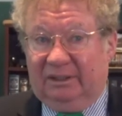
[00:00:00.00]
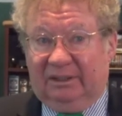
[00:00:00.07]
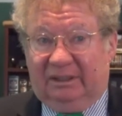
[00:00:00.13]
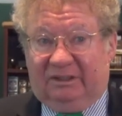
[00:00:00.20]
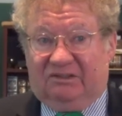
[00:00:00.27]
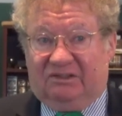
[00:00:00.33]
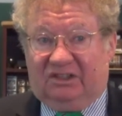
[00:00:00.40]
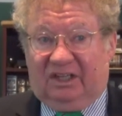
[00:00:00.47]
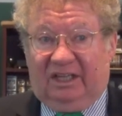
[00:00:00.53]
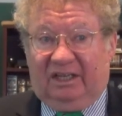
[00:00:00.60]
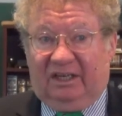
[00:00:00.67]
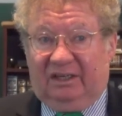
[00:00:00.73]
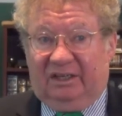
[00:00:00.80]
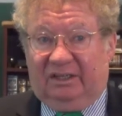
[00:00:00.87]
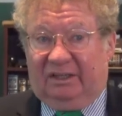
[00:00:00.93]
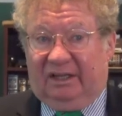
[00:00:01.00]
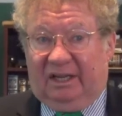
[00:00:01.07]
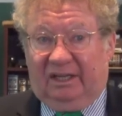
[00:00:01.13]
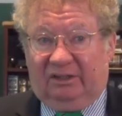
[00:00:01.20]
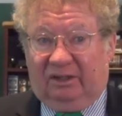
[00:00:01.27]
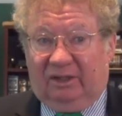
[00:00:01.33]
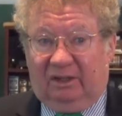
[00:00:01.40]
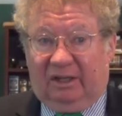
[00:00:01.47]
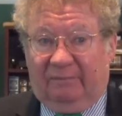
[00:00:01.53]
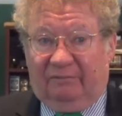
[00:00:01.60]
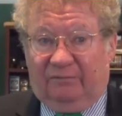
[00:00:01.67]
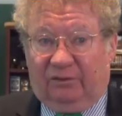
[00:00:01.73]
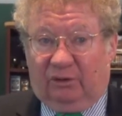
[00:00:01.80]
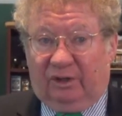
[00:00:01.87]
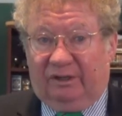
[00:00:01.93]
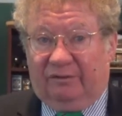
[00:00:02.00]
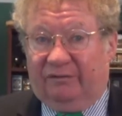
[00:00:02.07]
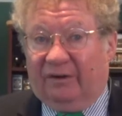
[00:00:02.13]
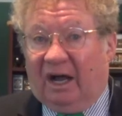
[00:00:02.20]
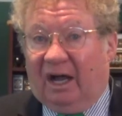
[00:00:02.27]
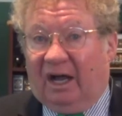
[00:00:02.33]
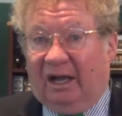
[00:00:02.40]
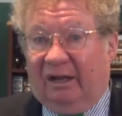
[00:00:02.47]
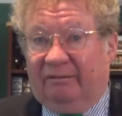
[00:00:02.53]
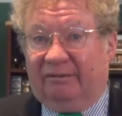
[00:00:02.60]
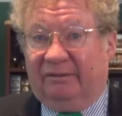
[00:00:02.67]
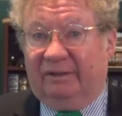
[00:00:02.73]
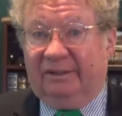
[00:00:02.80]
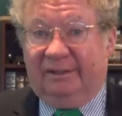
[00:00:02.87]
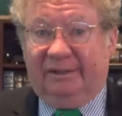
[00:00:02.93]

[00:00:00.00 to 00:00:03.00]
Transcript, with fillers: that's stated in Daniel 11:45.